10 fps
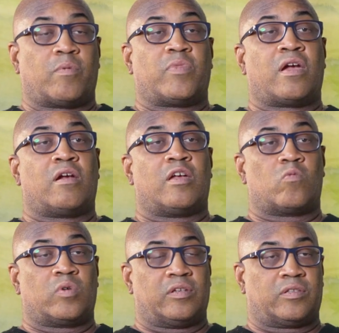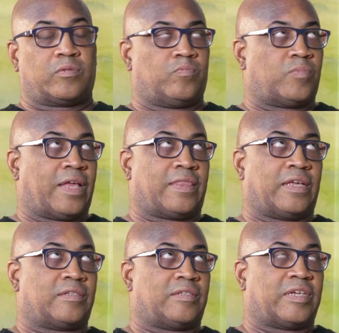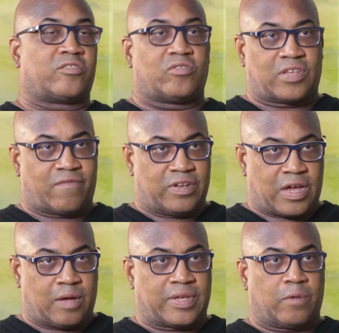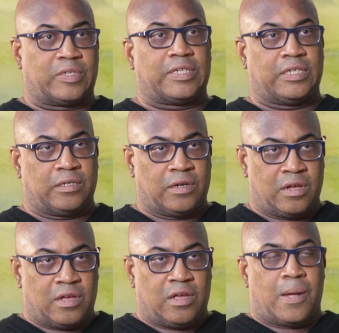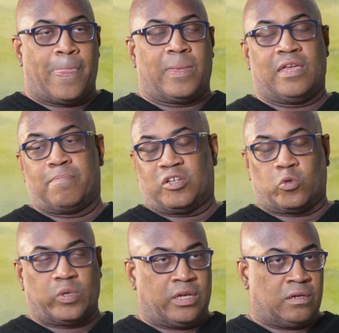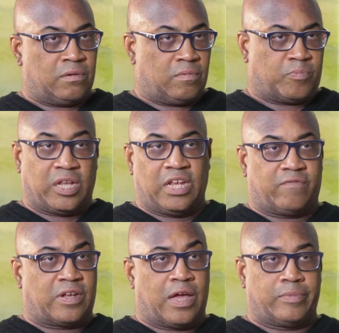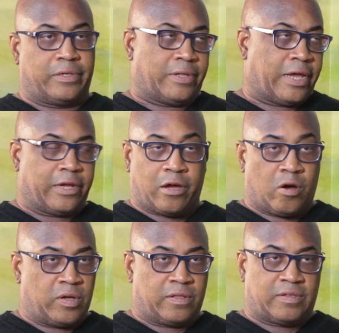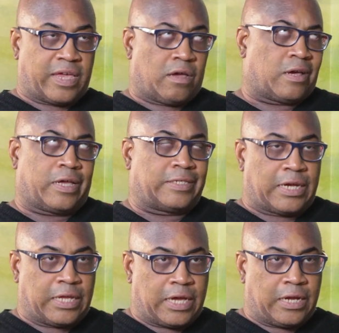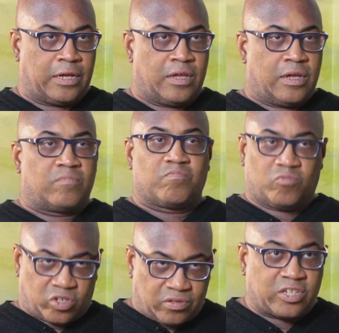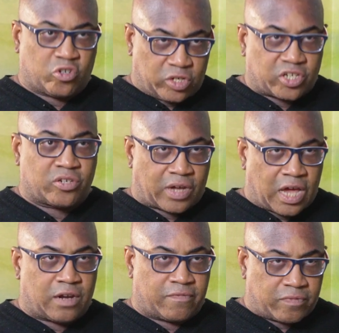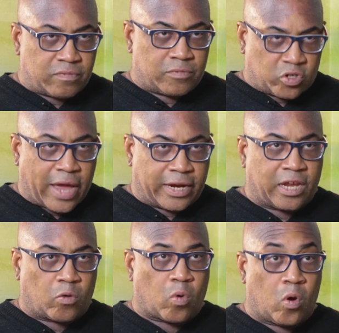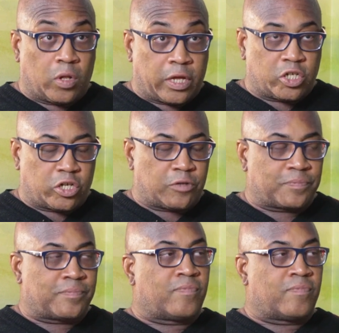From there, it was, I think, 6 or 7 times I was seen. In between, plenty of time to let it go and say, oh, I guess I didn't get it. The traditional kind of trying to get a role in a show.